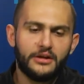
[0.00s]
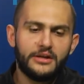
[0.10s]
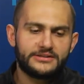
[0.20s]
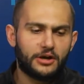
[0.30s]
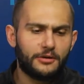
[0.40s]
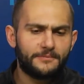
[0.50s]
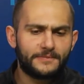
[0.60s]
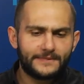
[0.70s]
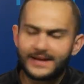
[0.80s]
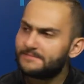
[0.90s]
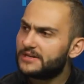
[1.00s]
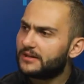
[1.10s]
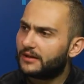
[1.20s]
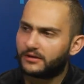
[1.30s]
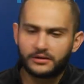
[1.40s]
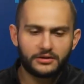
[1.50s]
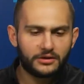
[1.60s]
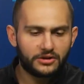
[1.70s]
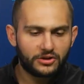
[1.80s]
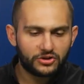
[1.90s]
So let me
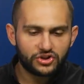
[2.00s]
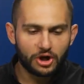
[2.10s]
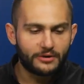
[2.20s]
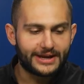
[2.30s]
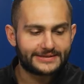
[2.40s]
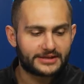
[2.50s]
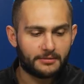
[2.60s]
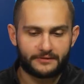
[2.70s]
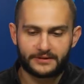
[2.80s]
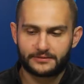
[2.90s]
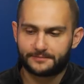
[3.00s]
showcase some of it.